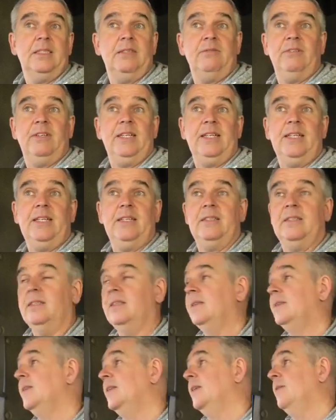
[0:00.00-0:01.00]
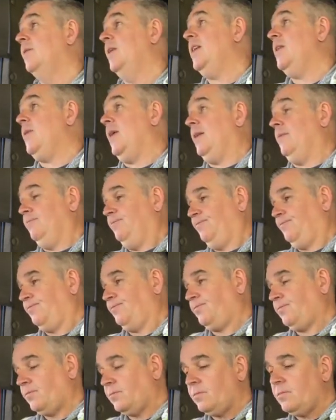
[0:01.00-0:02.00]
It really is. But anyway,
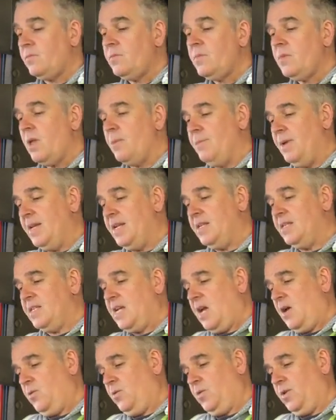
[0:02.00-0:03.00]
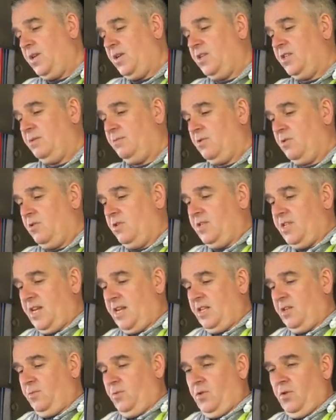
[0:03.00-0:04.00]
being as how tomorrow's the
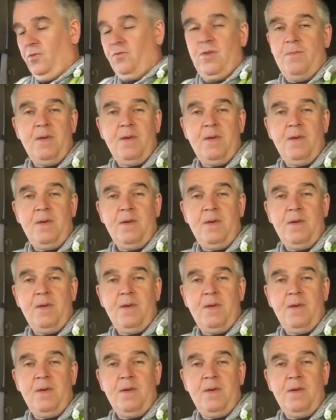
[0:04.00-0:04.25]
end of the world,